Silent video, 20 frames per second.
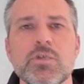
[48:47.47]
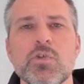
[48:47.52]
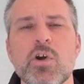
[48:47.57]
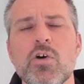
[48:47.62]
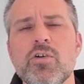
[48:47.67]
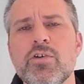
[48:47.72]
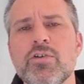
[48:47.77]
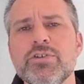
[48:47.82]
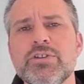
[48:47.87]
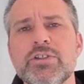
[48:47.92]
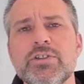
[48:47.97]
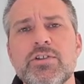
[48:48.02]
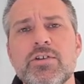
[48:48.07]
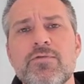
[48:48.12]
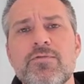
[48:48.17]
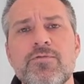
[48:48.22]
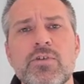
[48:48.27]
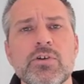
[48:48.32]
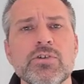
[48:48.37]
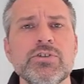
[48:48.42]
Cronos is the
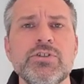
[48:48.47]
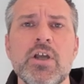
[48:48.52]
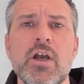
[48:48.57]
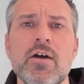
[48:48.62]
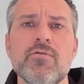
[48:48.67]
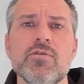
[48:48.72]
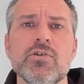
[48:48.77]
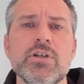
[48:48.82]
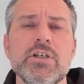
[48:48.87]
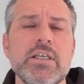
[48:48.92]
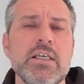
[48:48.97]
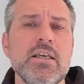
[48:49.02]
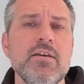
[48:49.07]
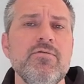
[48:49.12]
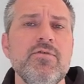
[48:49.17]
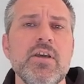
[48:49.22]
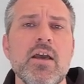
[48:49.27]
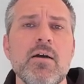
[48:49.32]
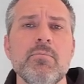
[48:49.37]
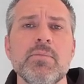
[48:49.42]
first ever
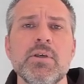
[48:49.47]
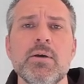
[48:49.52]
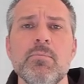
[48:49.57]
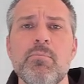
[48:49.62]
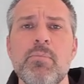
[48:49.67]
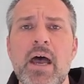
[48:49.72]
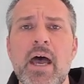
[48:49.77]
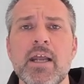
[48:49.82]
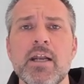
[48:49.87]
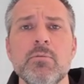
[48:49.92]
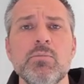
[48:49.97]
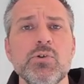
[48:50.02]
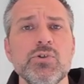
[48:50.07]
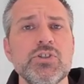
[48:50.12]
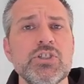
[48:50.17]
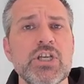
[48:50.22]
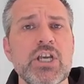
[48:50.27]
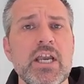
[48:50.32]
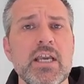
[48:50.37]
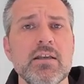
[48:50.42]
EVM compatible
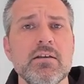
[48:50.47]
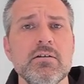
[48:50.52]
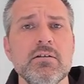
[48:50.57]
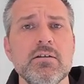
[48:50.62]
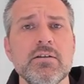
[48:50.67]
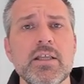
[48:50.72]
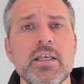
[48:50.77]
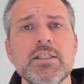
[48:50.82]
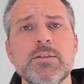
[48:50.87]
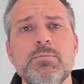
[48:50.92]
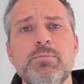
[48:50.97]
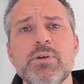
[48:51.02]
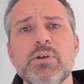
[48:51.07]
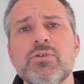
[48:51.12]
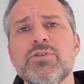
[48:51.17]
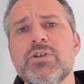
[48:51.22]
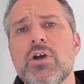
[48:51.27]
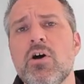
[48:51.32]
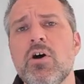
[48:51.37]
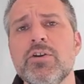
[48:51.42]
chain that's
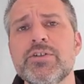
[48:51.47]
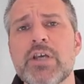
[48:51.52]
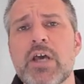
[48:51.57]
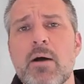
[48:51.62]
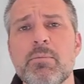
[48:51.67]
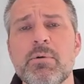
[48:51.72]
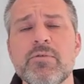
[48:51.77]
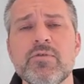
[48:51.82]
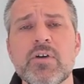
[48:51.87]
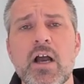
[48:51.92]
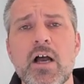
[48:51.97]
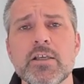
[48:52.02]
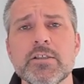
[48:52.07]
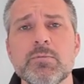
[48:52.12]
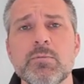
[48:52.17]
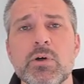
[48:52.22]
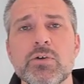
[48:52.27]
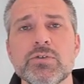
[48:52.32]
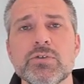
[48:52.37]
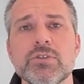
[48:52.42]
built on top of
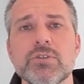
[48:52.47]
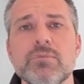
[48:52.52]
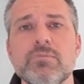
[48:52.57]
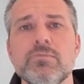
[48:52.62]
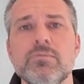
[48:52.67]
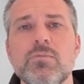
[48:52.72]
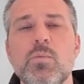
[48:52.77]
Cosmos.